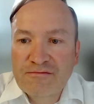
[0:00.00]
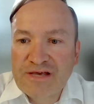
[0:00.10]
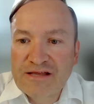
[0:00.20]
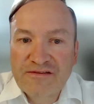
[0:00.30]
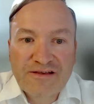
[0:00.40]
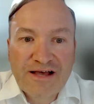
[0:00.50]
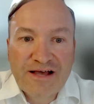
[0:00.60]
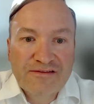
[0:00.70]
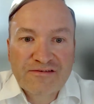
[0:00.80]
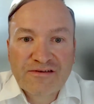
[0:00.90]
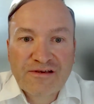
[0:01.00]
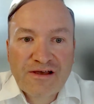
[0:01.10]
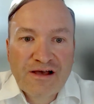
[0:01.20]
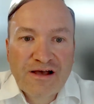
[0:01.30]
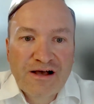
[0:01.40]
insights
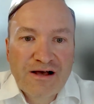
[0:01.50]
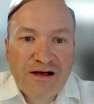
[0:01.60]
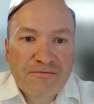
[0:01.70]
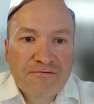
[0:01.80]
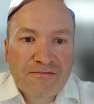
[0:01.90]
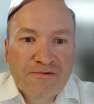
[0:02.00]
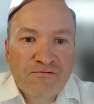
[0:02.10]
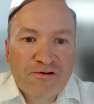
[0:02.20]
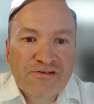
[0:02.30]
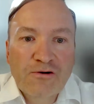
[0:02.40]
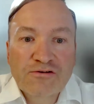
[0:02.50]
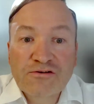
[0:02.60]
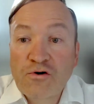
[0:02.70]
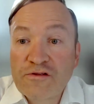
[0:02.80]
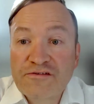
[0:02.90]
without
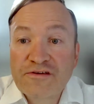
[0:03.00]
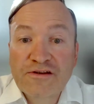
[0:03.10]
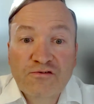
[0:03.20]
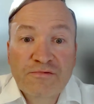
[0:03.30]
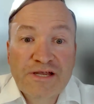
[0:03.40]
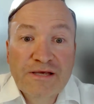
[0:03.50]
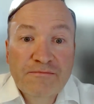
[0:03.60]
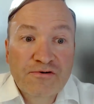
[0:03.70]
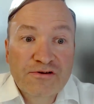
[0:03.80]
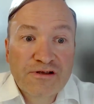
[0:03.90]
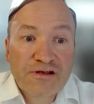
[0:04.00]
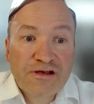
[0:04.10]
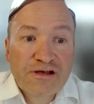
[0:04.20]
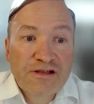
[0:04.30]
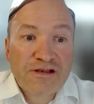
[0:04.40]
constant human input,
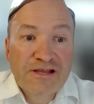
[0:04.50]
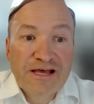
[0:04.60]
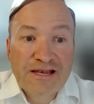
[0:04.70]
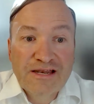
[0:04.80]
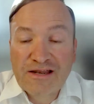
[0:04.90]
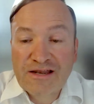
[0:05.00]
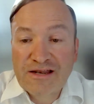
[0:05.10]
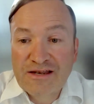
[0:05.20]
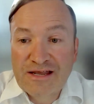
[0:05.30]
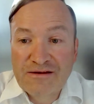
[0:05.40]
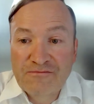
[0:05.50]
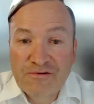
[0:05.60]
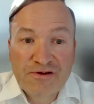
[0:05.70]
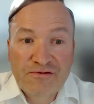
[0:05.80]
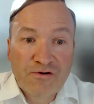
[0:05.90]
then we're
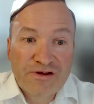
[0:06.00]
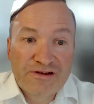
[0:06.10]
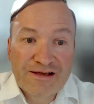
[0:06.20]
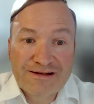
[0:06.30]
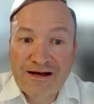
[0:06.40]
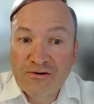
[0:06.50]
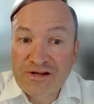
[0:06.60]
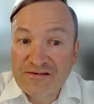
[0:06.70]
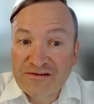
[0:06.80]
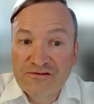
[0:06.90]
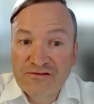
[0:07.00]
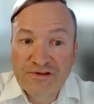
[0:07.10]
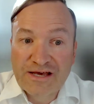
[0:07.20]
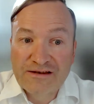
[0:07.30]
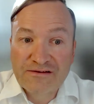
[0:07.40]
a bit worried, like, how does it do
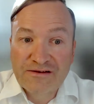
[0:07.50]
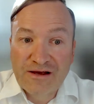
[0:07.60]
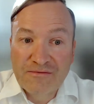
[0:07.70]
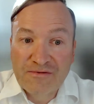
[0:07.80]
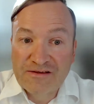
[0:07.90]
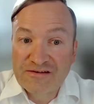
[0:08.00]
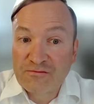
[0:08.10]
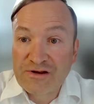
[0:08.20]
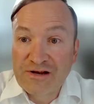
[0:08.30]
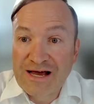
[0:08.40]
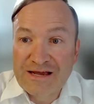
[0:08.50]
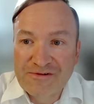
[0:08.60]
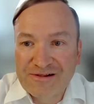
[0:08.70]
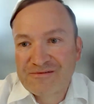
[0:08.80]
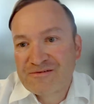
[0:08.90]
that? Is it
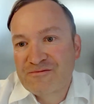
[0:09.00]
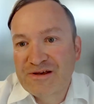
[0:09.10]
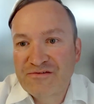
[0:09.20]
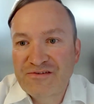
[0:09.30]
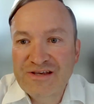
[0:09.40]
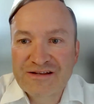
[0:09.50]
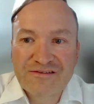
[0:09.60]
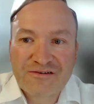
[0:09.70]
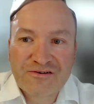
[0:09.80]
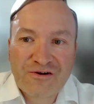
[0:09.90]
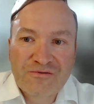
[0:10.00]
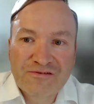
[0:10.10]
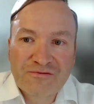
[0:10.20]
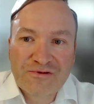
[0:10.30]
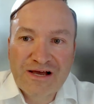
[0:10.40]
reliable? We have seen it's not
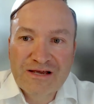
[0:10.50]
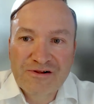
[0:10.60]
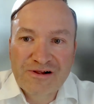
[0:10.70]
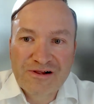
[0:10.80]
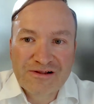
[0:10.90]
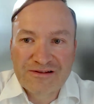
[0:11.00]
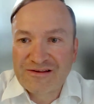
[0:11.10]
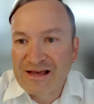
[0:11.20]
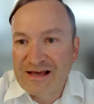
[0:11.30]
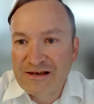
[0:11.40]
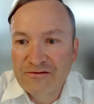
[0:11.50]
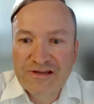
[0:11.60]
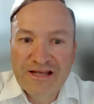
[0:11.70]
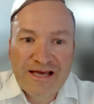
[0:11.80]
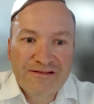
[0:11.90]
always reliable, it
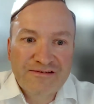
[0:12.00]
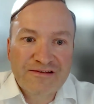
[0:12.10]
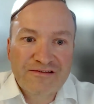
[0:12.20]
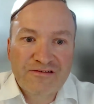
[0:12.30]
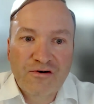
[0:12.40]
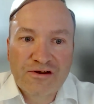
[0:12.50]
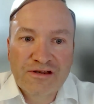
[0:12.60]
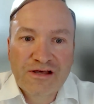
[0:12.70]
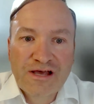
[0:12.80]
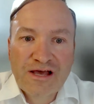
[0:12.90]
hallucinates and so on.